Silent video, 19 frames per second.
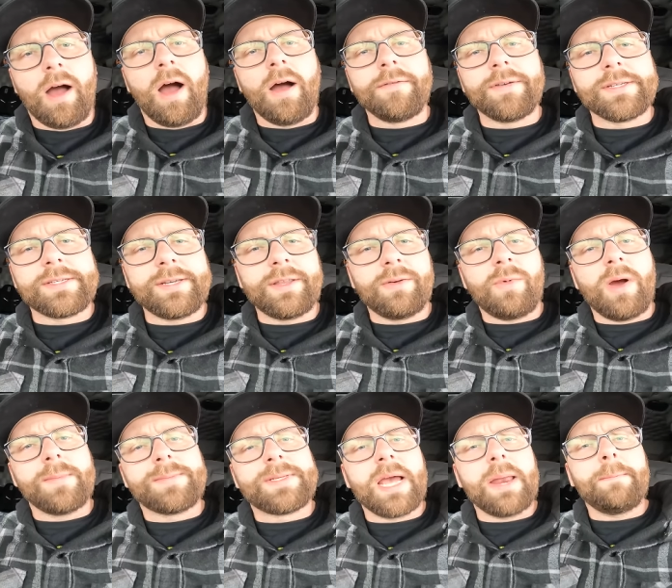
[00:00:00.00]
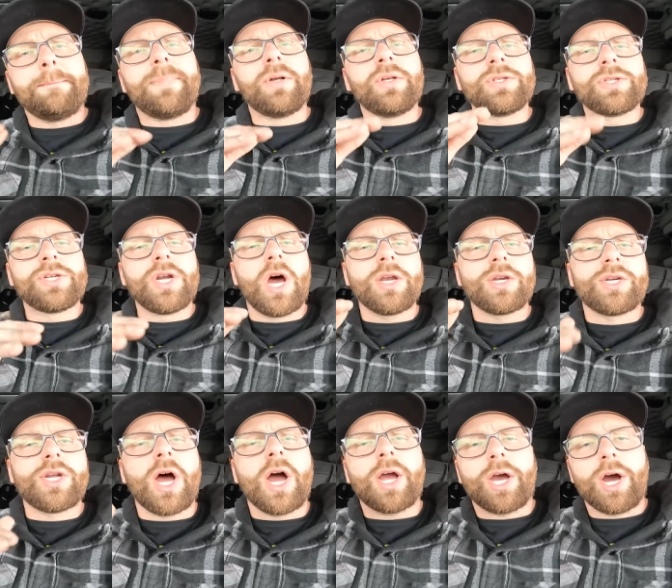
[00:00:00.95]
Obviously, the website bull
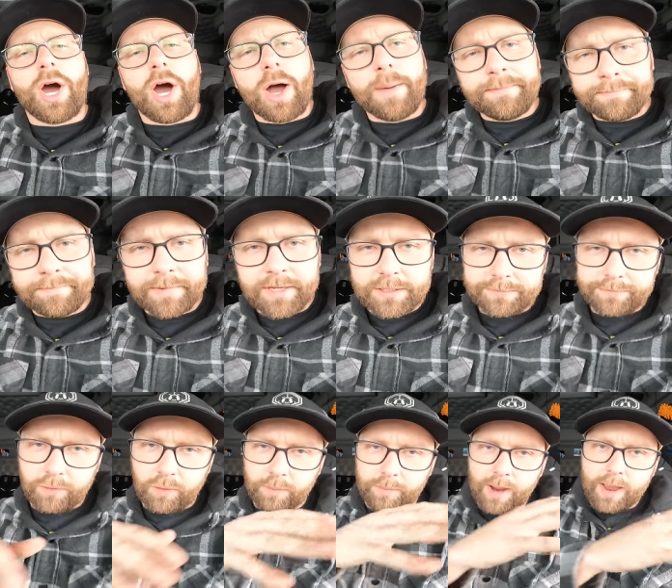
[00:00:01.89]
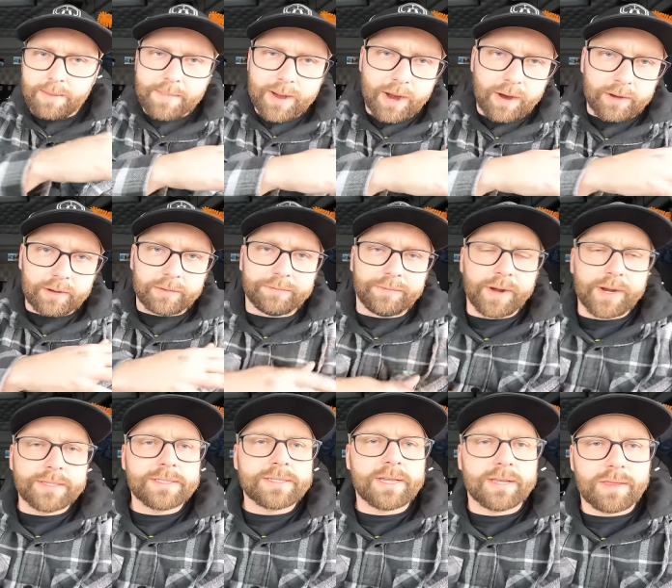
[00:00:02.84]
snot dot com is for my American
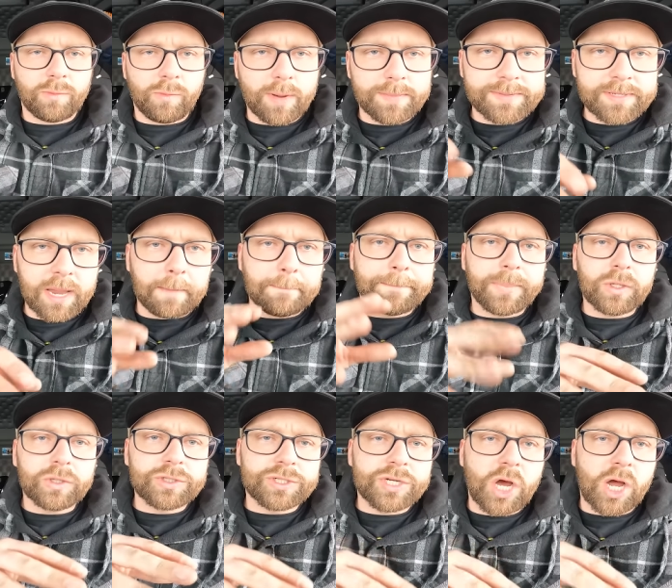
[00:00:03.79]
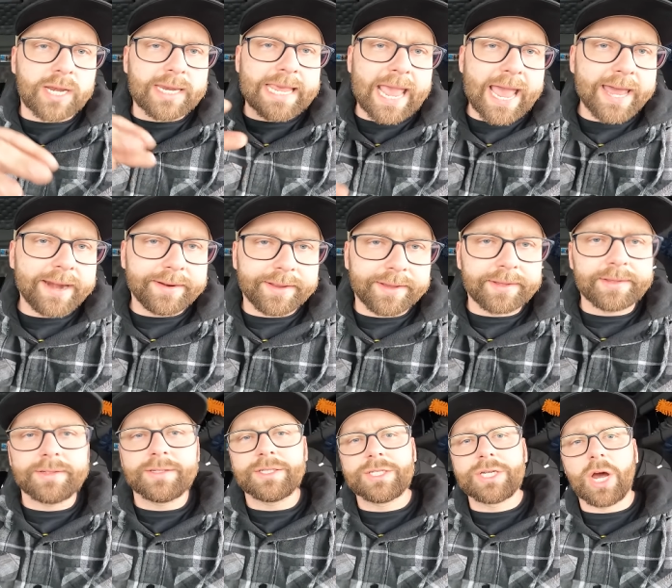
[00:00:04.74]
friends. The website bull snot Canada
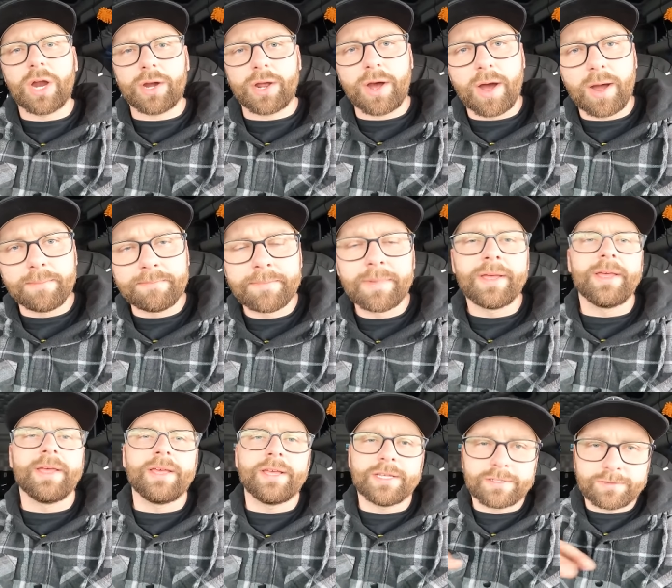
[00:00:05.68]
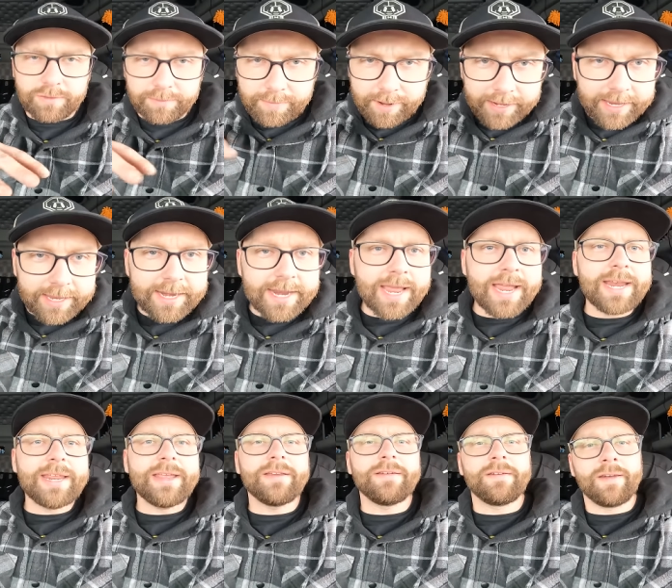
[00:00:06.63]
dot com is for my
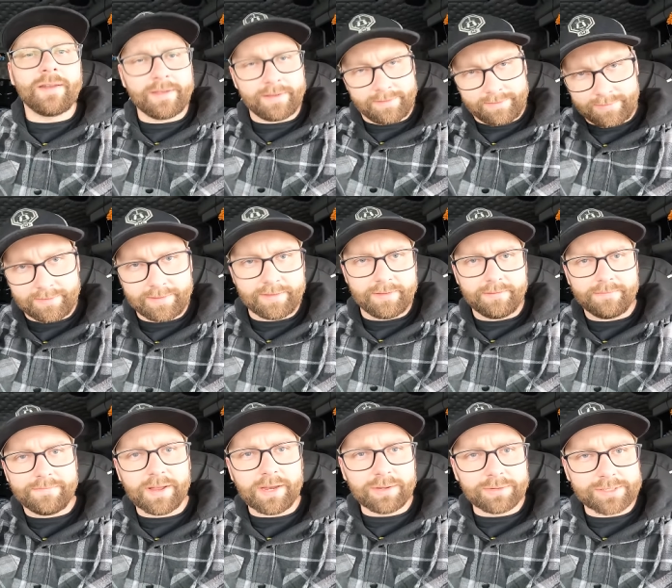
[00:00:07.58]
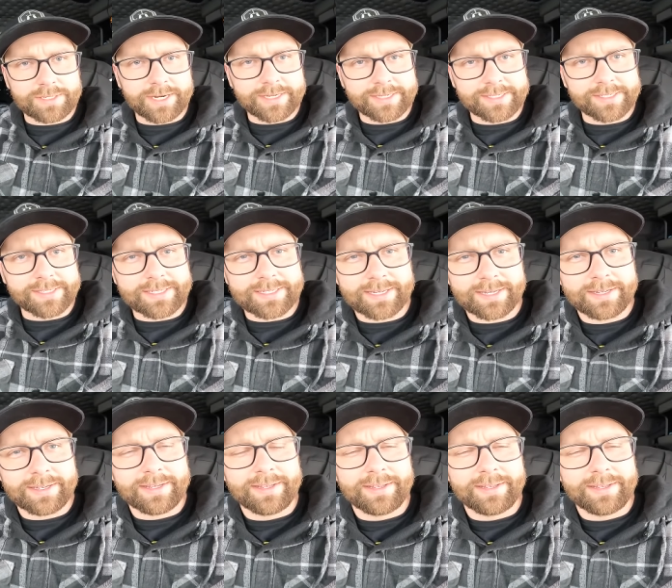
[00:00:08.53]
Canadian fellow citizens.